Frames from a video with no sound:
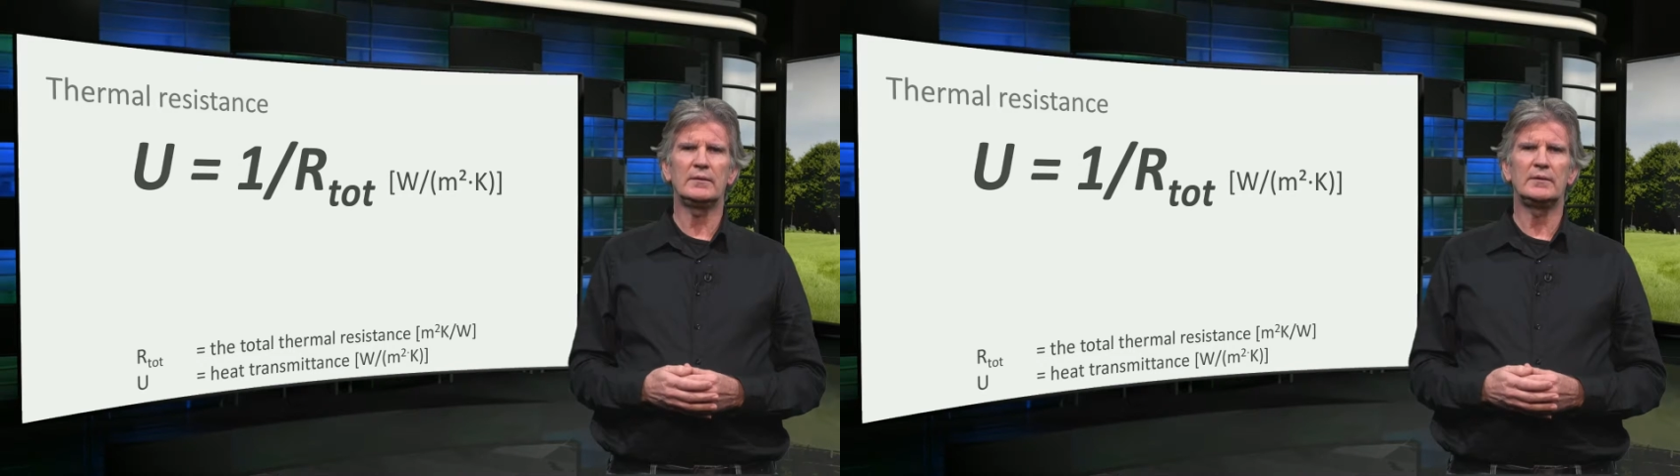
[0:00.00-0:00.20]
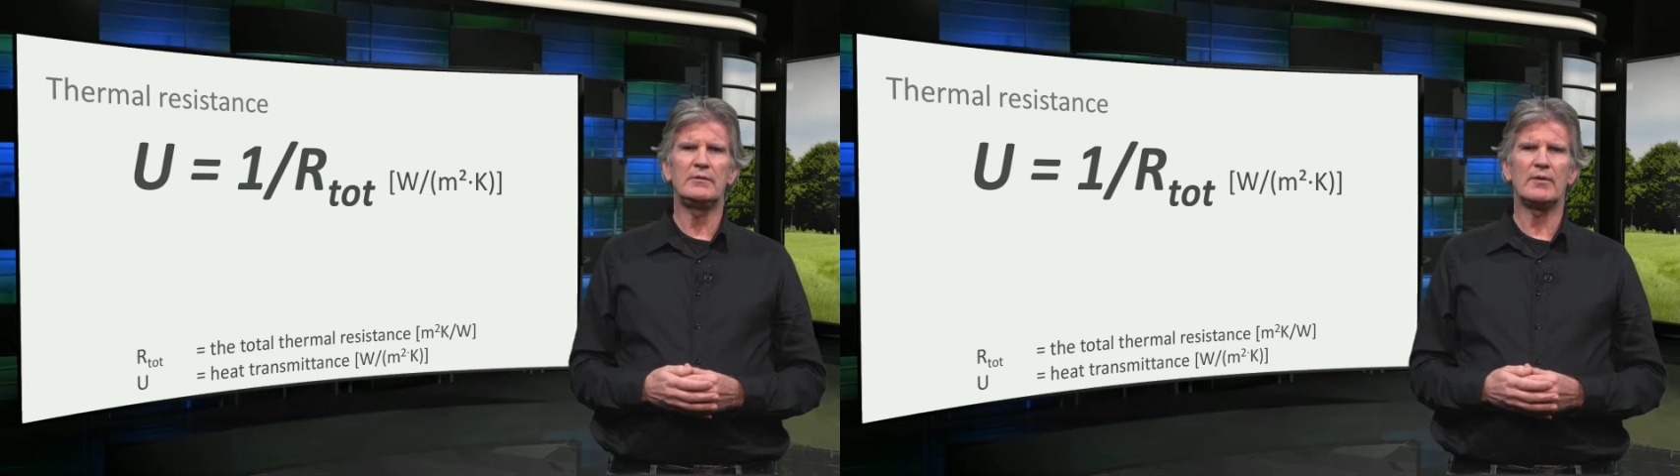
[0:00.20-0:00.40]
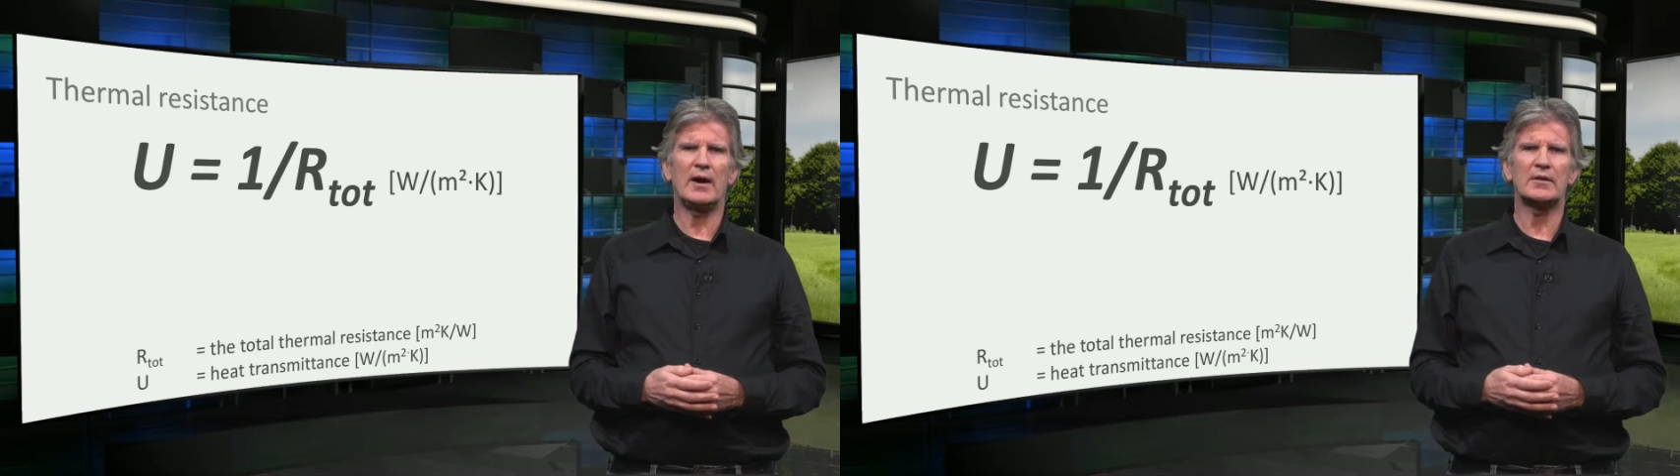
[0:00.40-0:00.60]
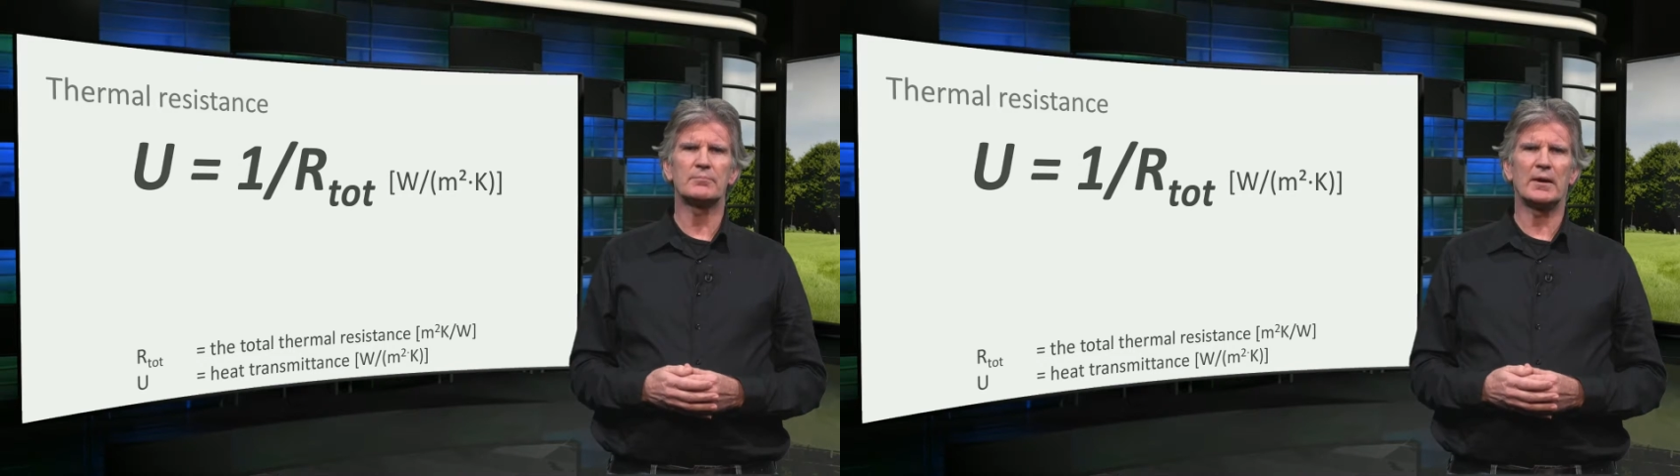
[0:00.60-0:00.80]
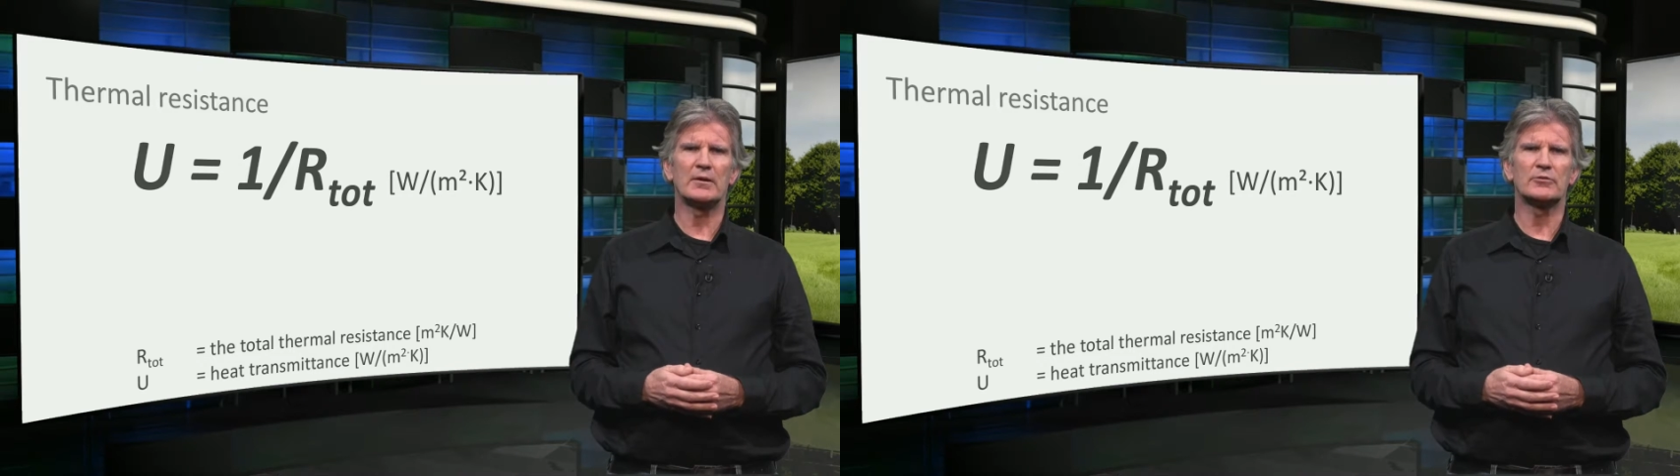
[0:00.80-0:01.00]
divided
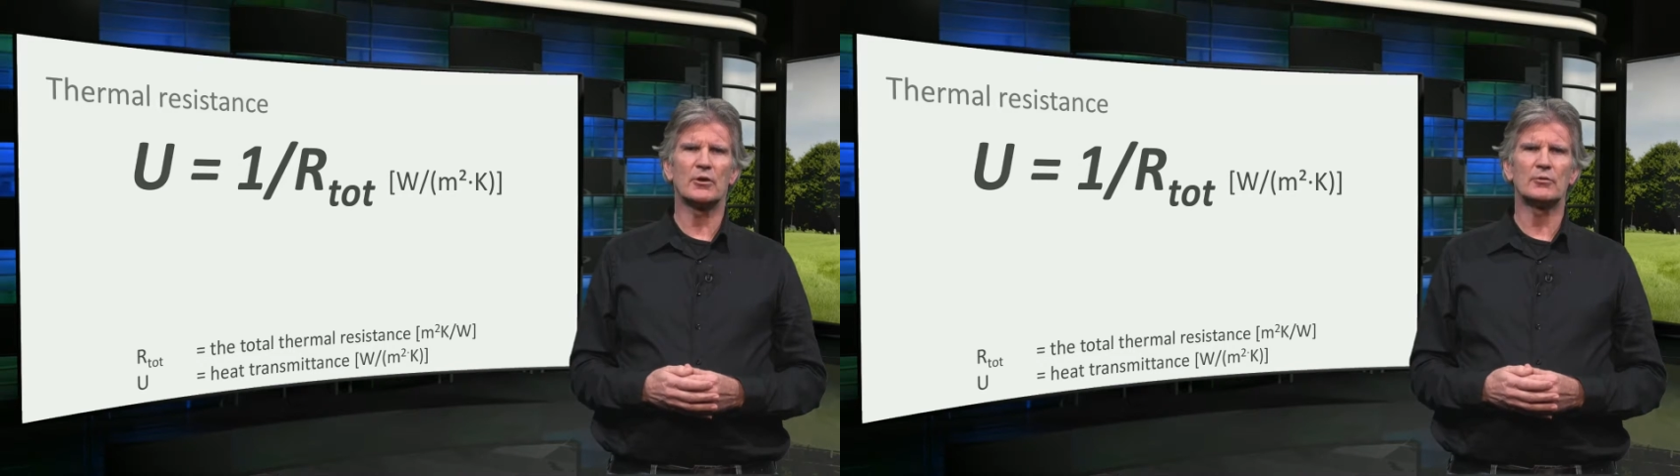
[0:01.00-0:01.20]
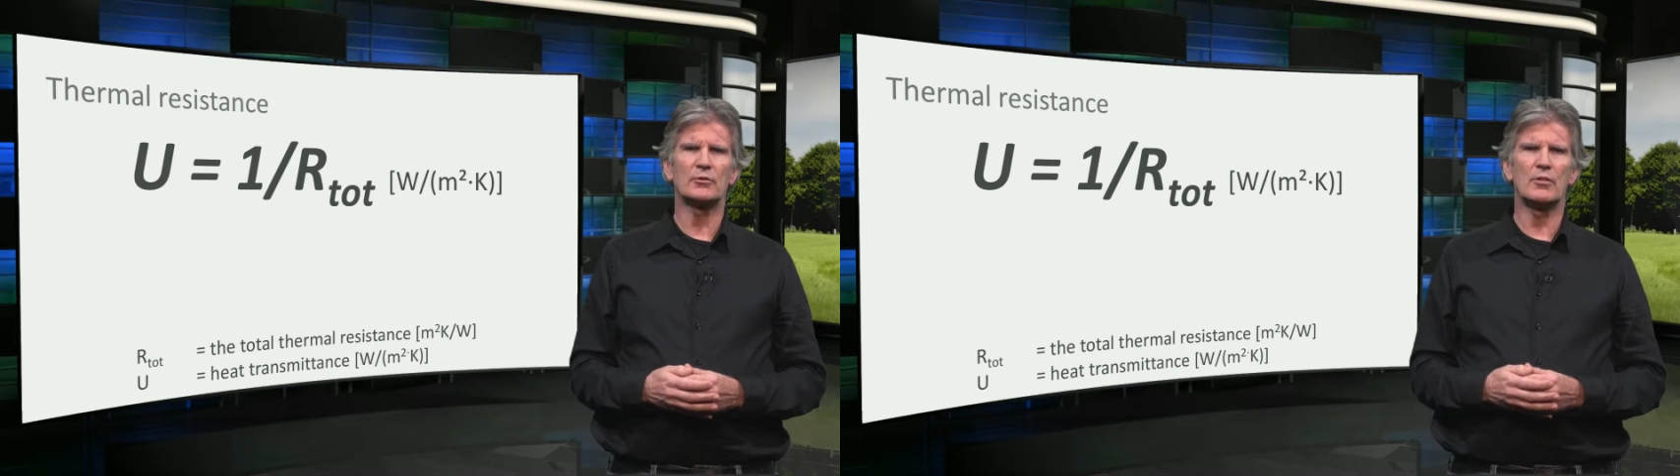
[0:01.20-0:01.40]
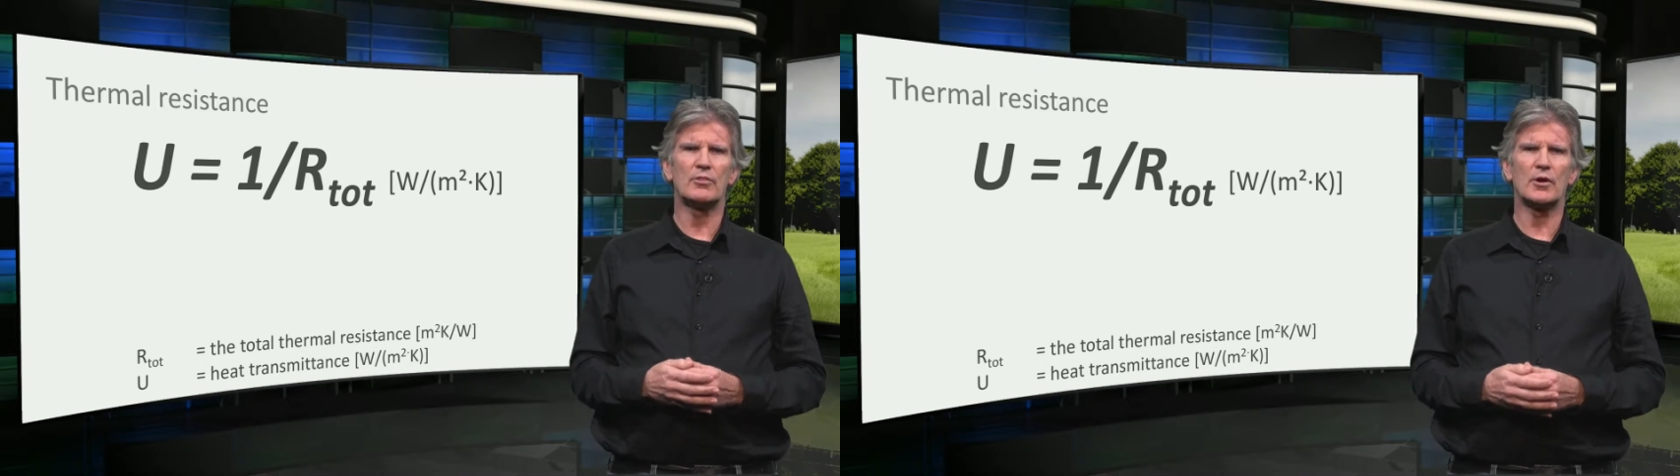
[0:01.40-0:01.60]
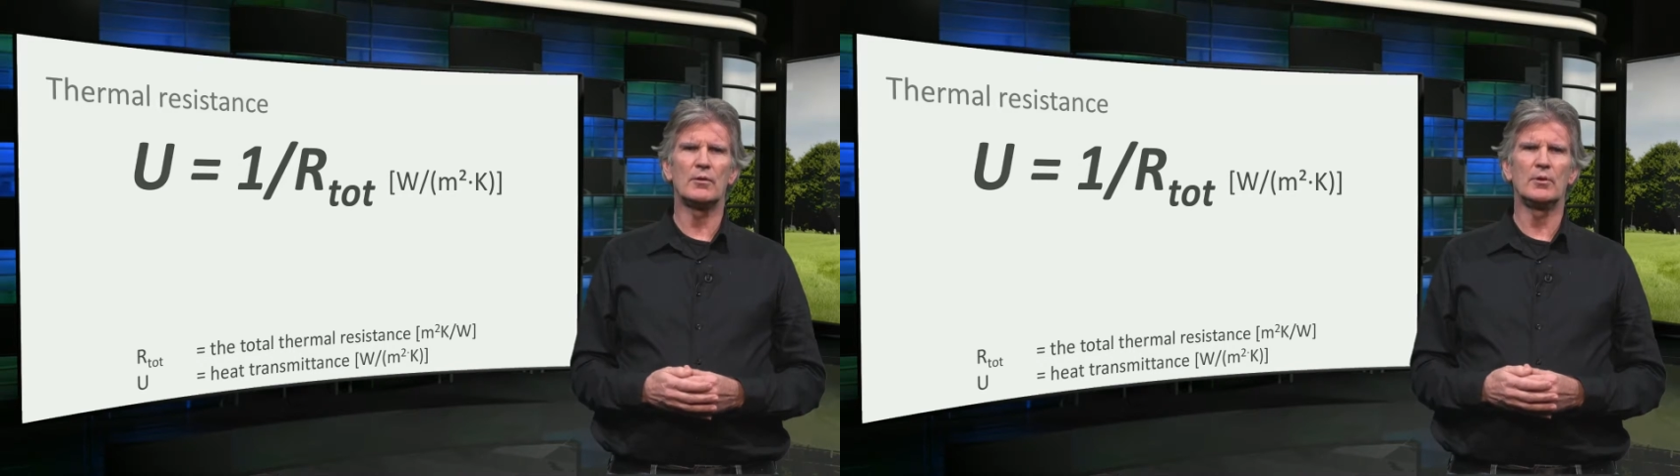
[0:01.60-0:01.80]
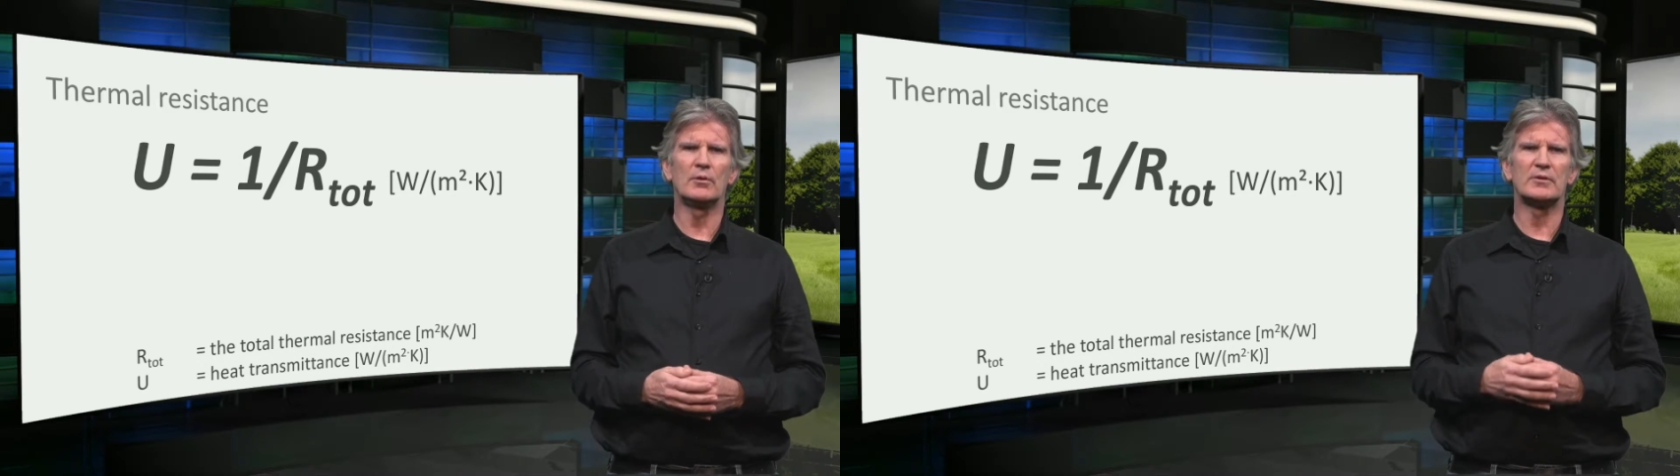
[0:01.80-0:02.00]
by the total thermal